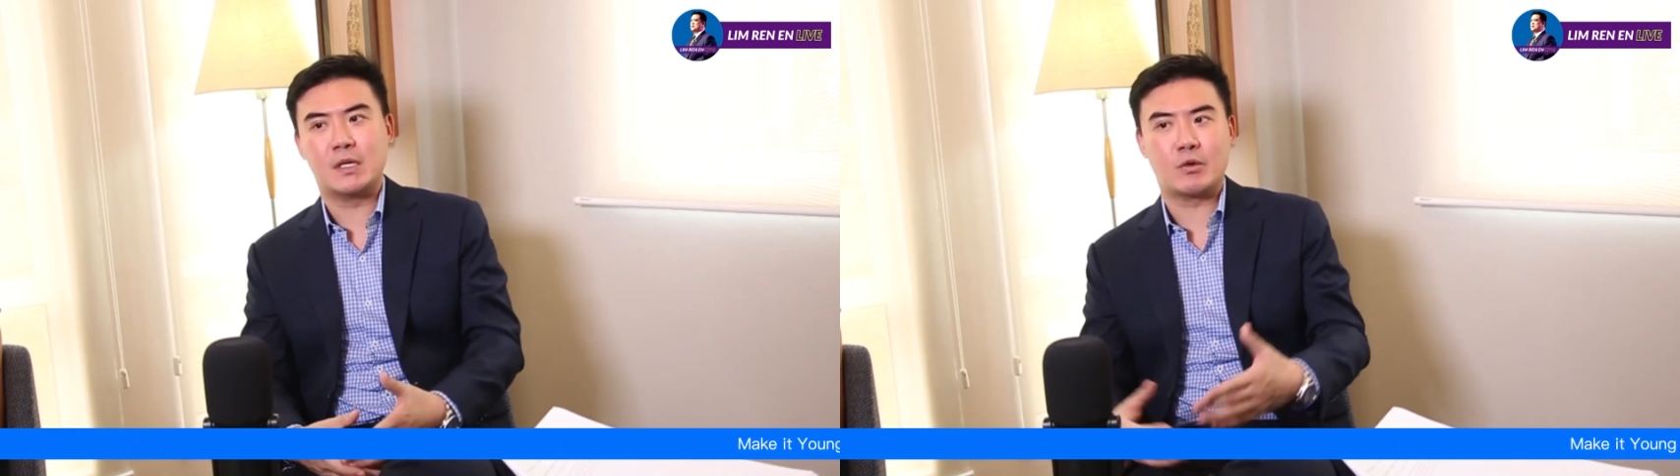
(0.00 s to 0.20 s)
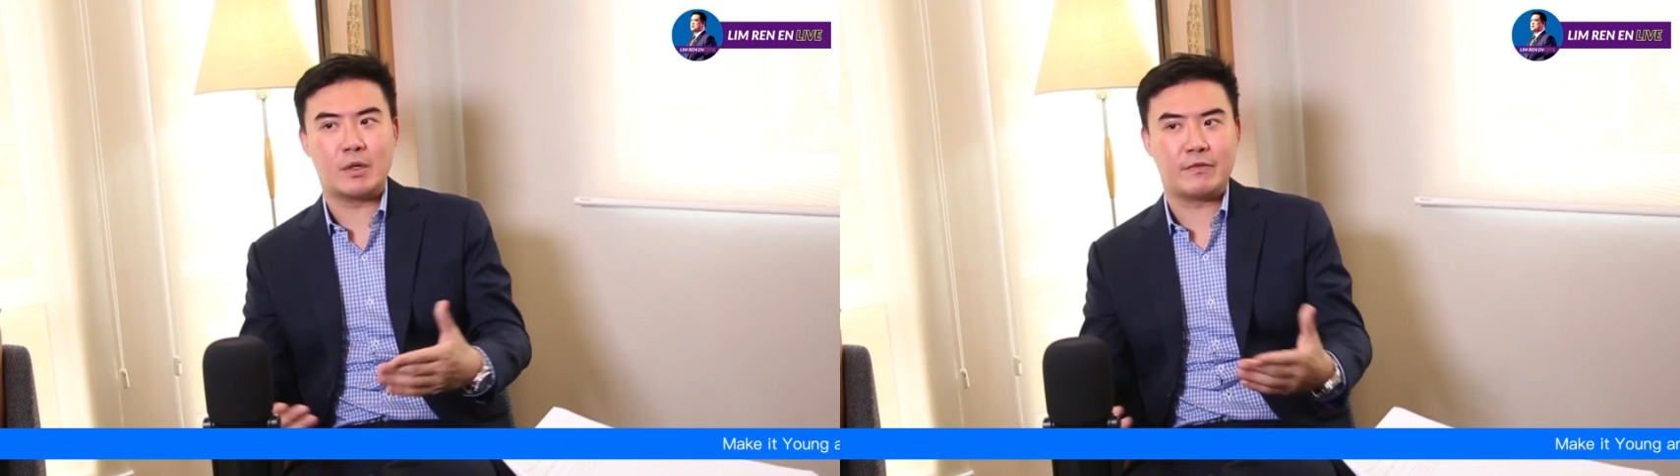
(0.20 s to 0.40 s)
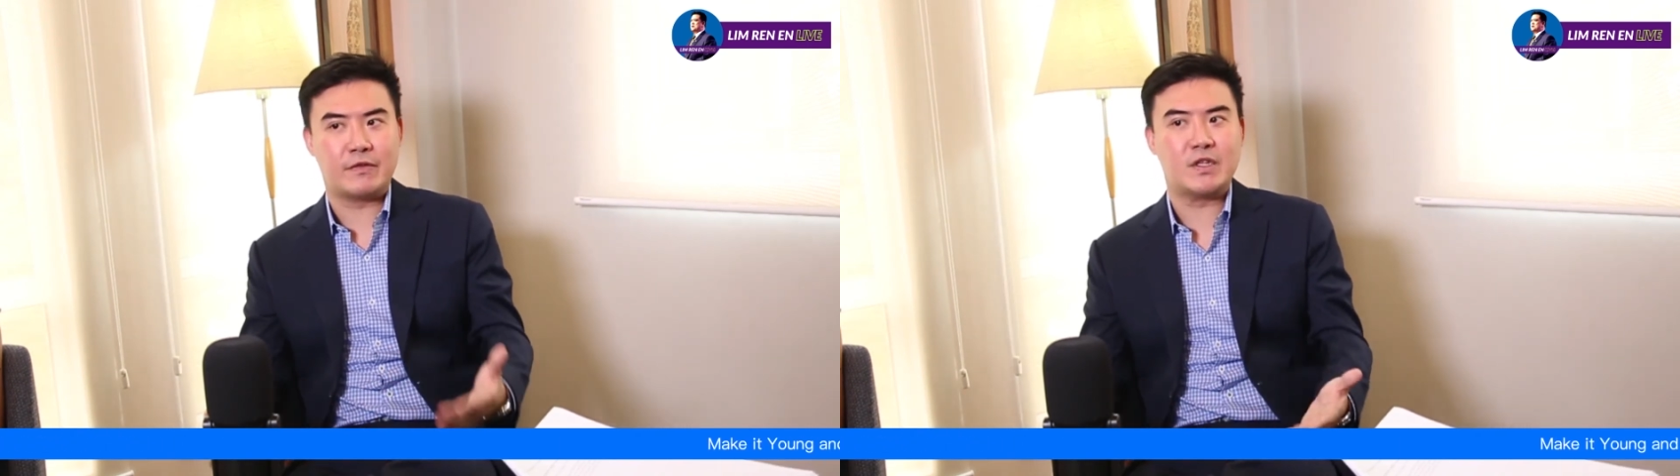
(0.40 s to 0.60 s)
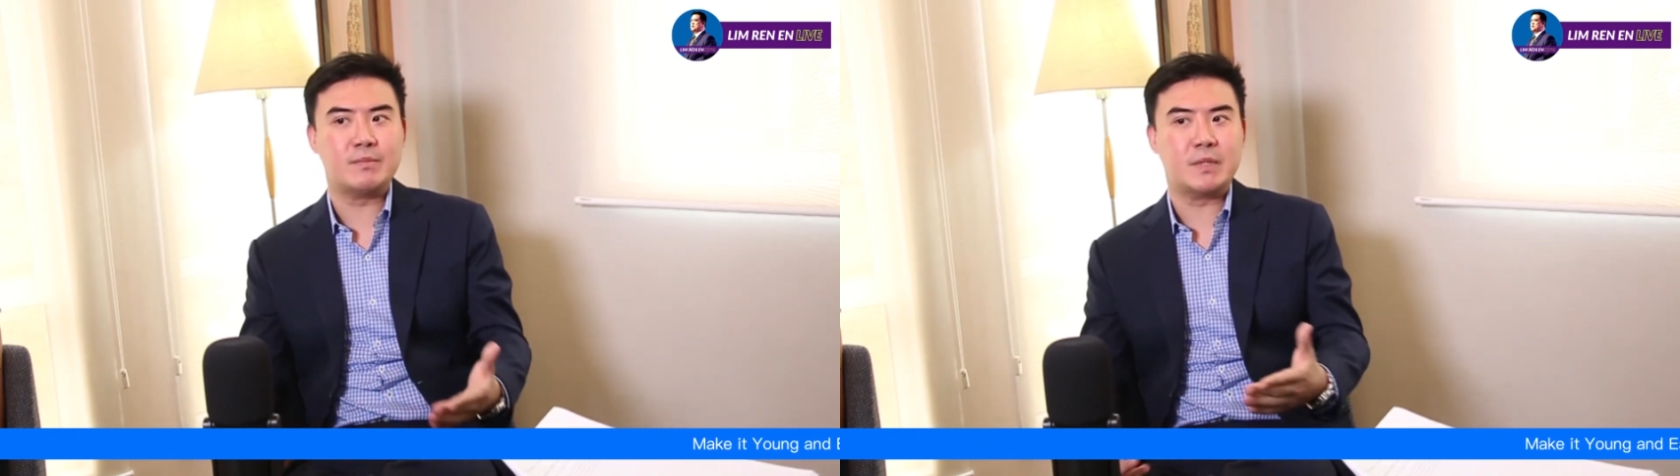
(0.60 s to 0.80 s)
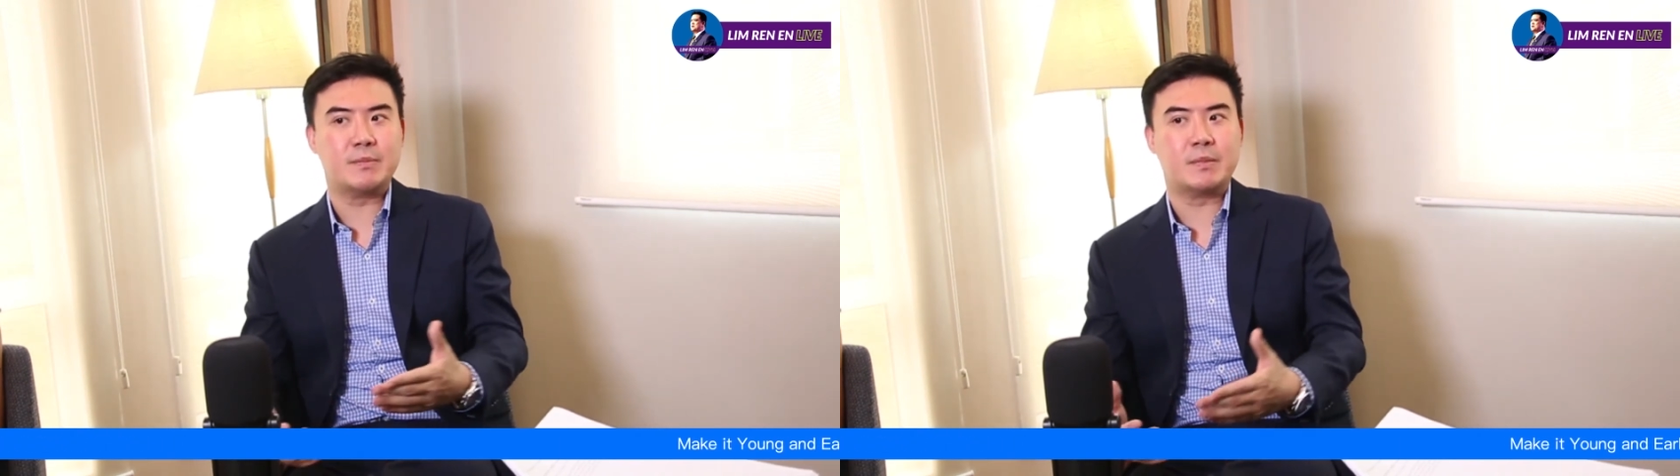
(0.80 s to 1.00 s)
could be 15
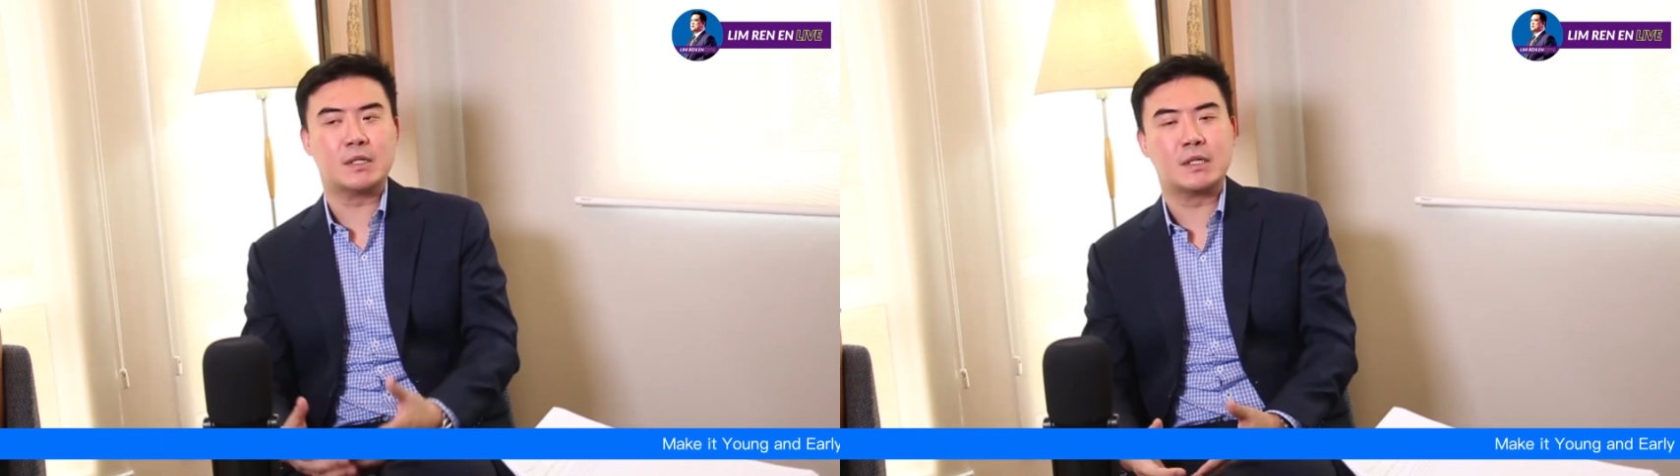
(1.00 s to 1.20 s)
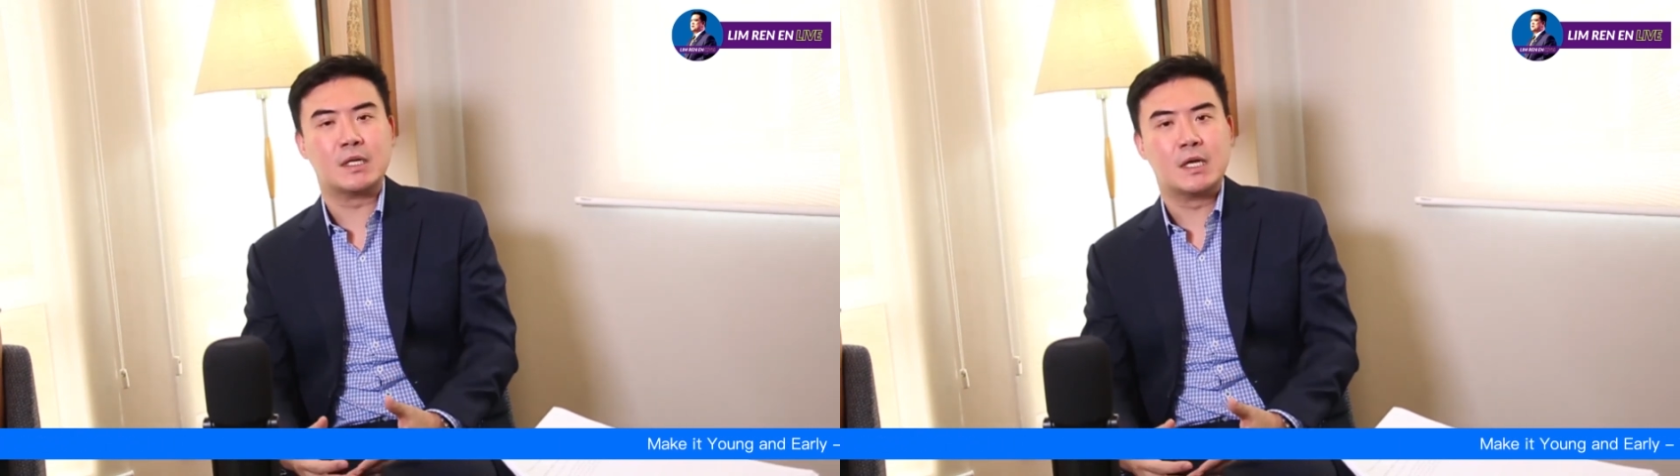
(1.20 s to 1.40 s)
people,